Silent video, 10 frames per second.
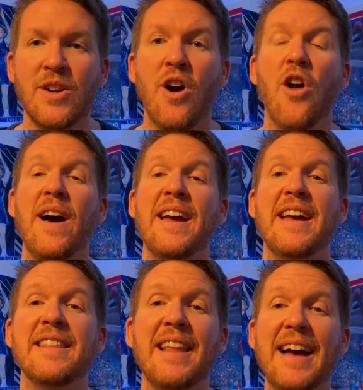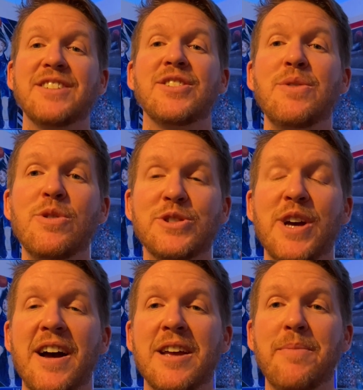All right, and lastly, we'll
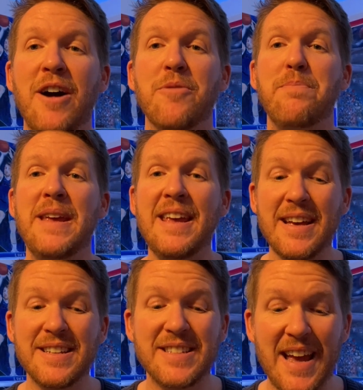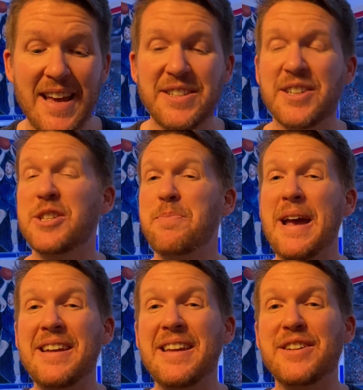talk about PSA is
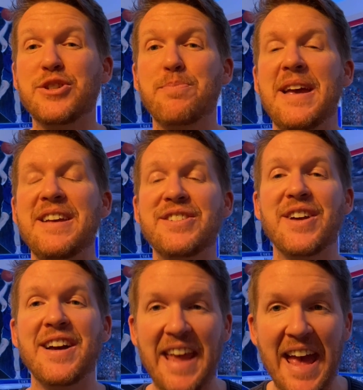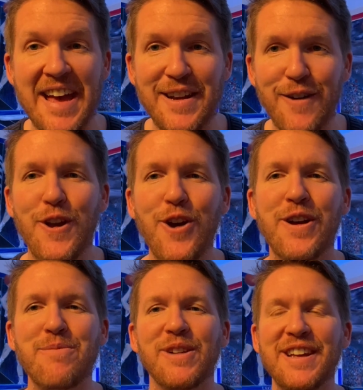expanding its space again, if you
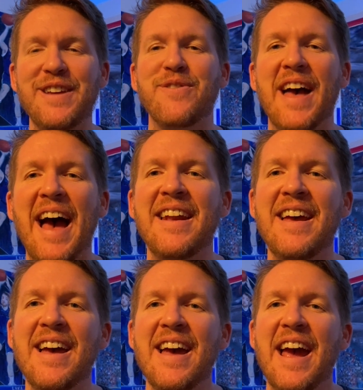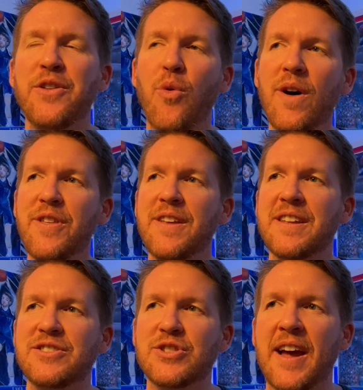can believe that. And the one thing
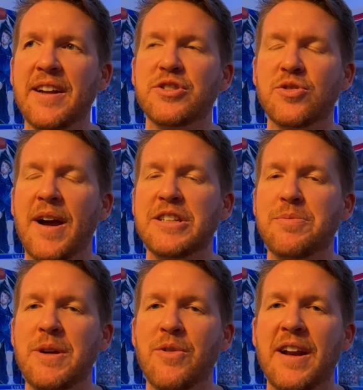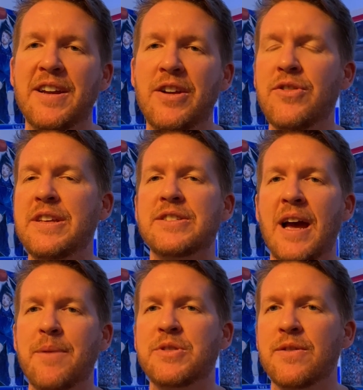that just kind of strikes me when I hear these
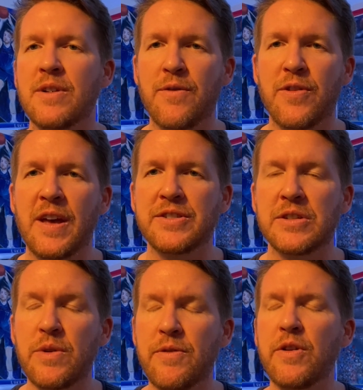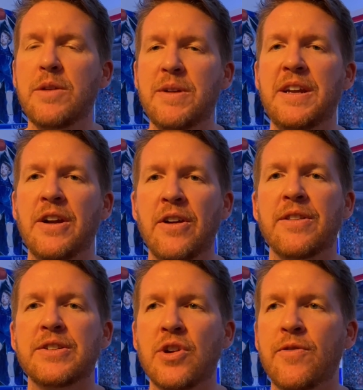types of things is we've really been hearing
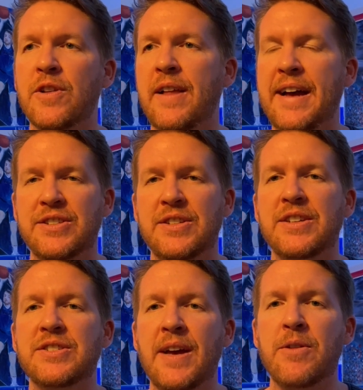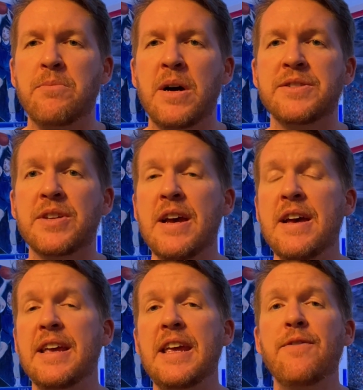this over the last 6-7 months,
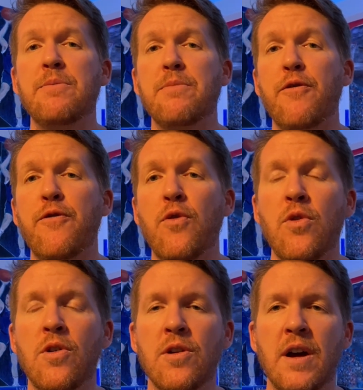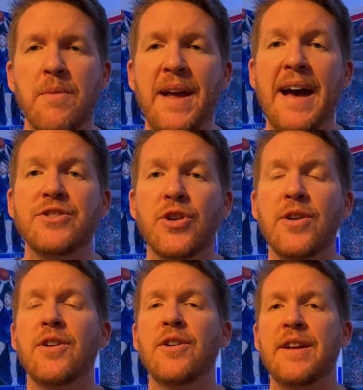even before Nat
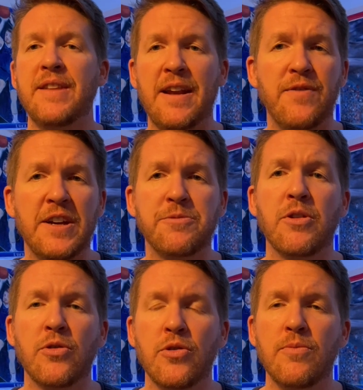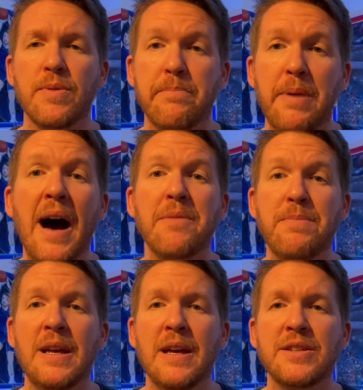Turner and that investment group bought
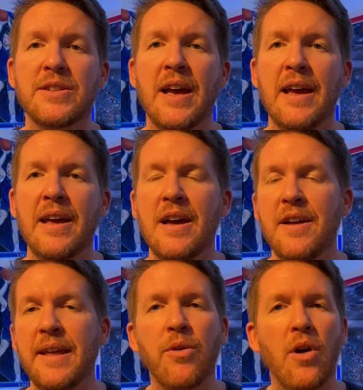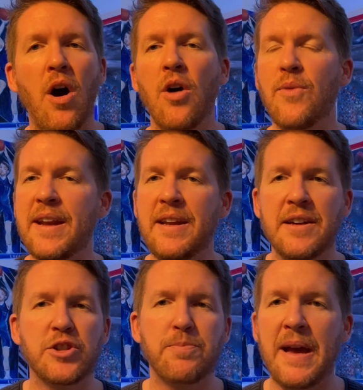PSA. They were already
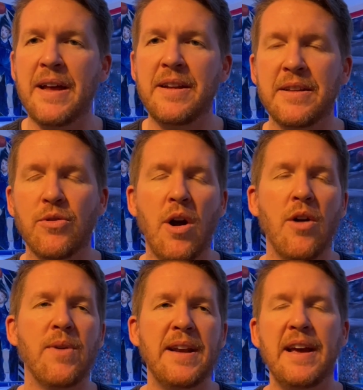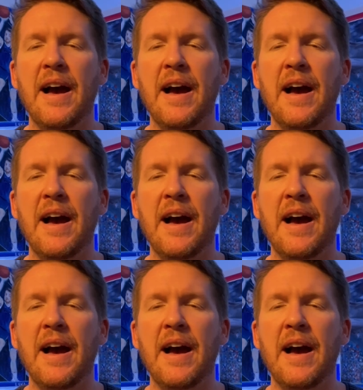expanding, they were already